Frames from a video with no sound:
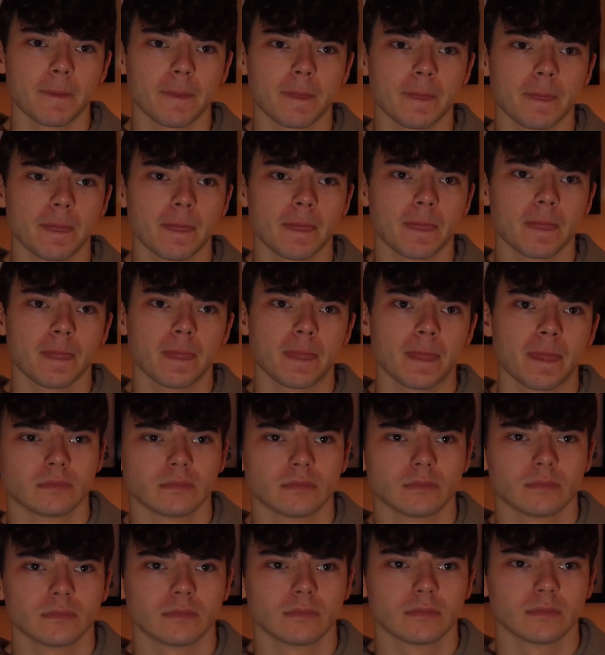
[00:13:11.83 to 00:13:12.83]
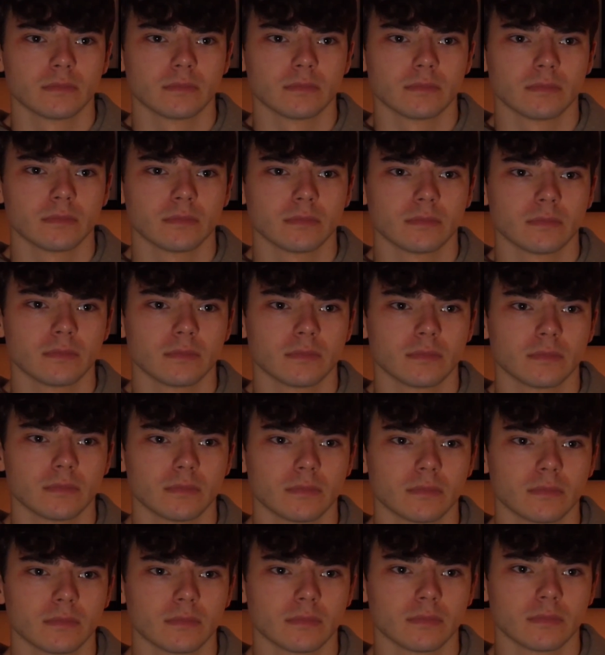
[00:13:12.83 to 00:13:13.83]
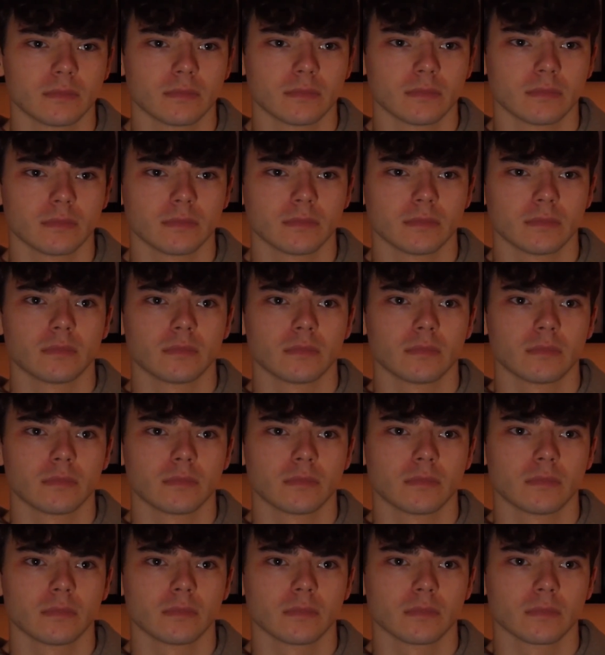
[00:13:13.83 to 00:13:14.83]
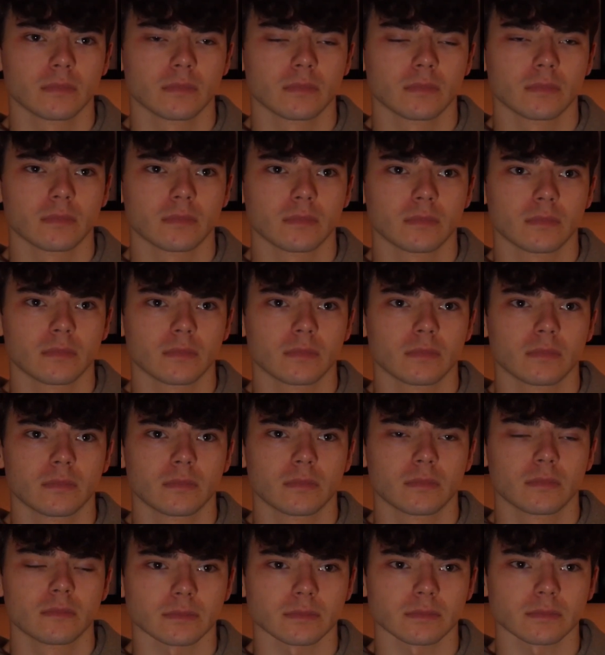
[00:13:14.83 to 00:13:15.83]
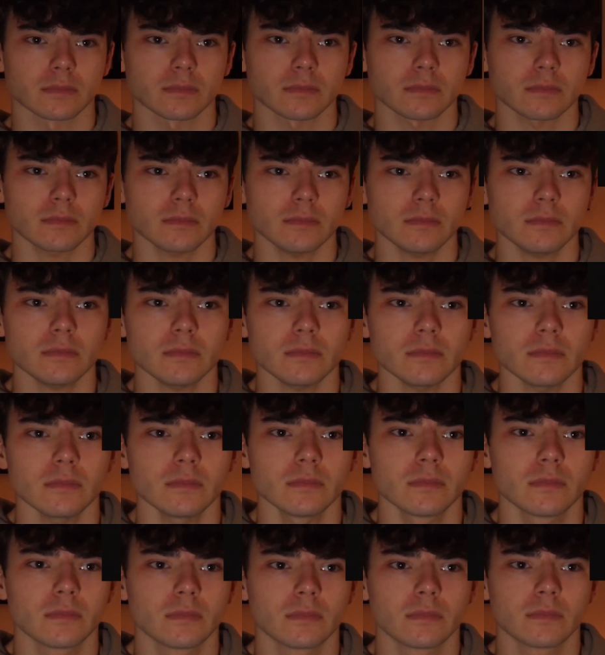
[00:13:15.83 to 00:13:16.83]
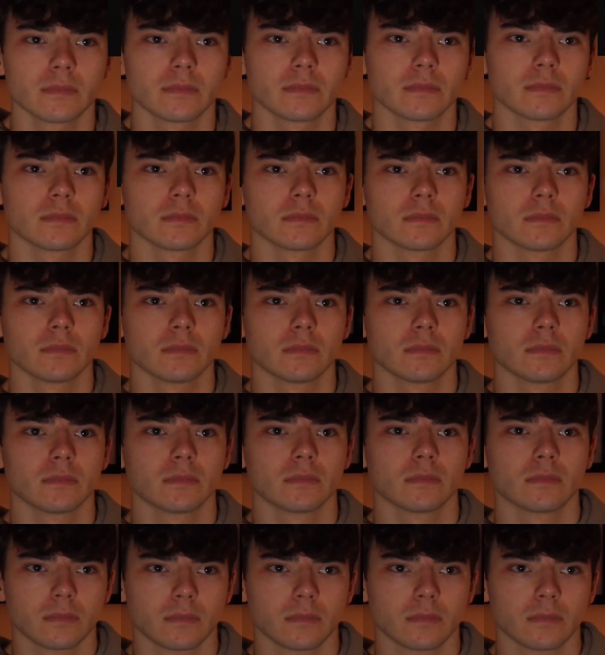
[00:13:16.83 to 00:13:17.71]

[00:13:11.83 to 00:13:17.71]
[no speech]